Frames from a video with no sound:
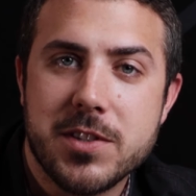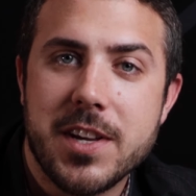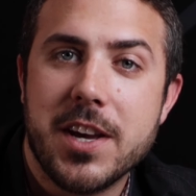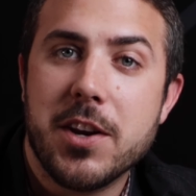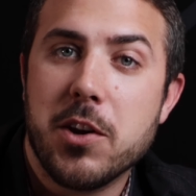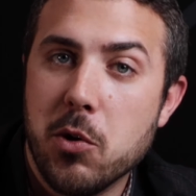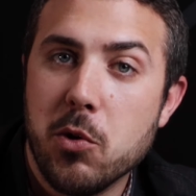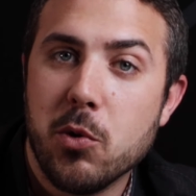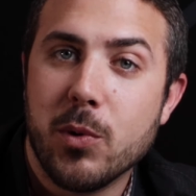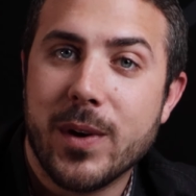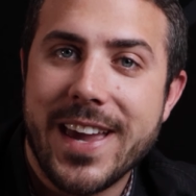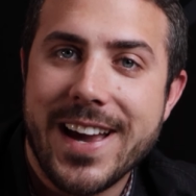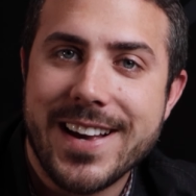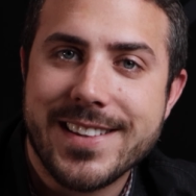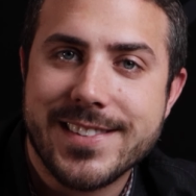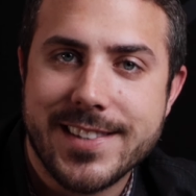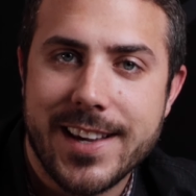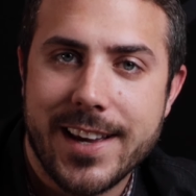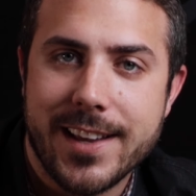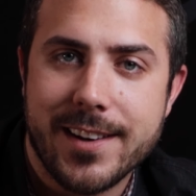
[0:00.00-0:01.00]
and who
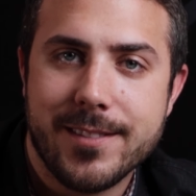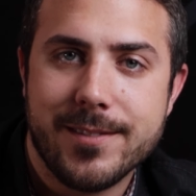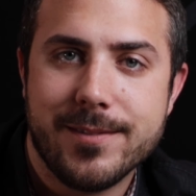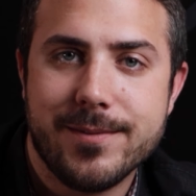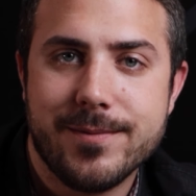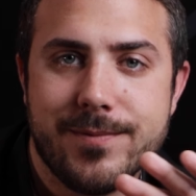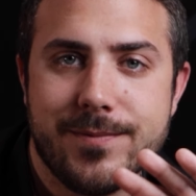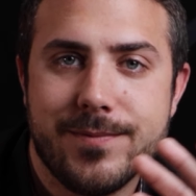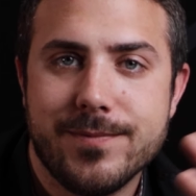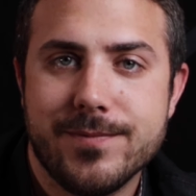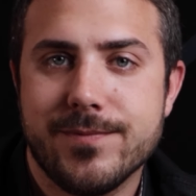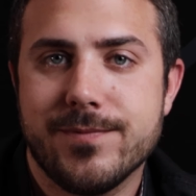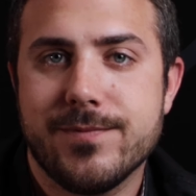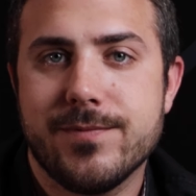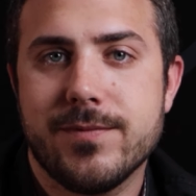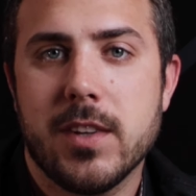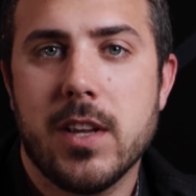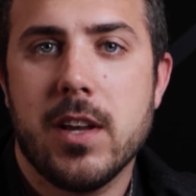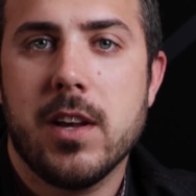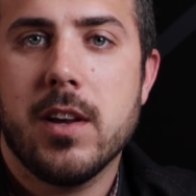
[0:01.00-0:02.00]
gets it?
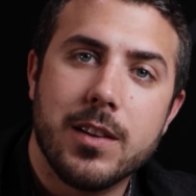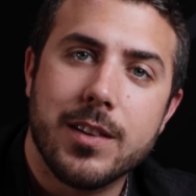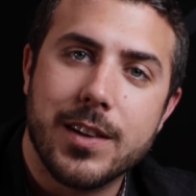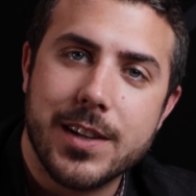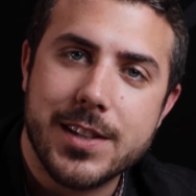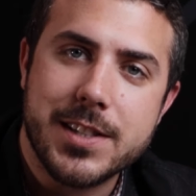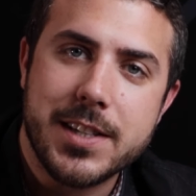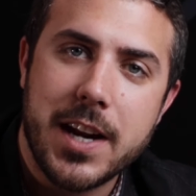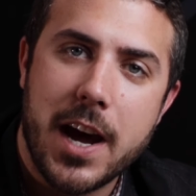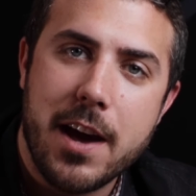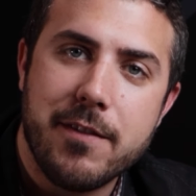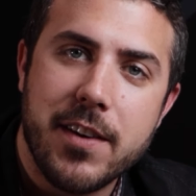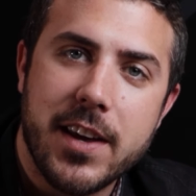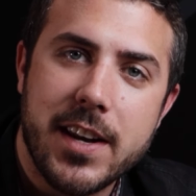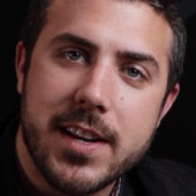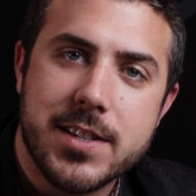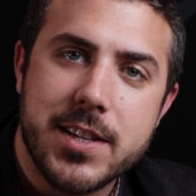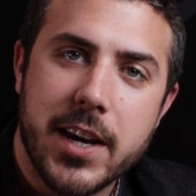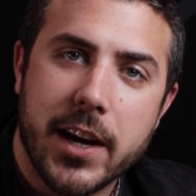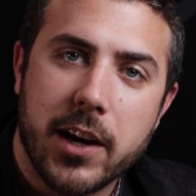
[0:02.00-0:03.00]
Let's dive
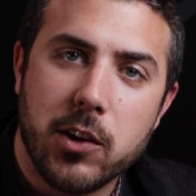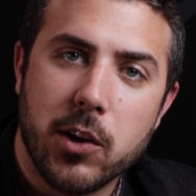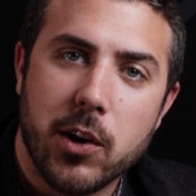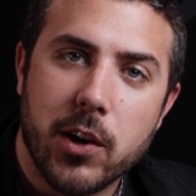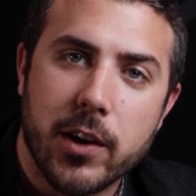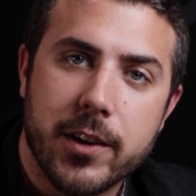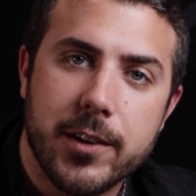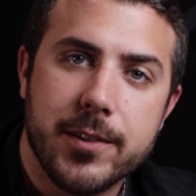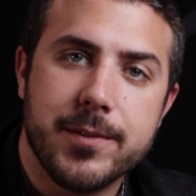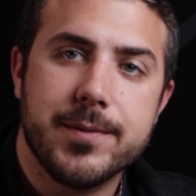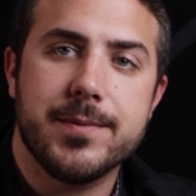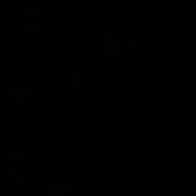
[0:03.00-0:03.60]
in and take a look.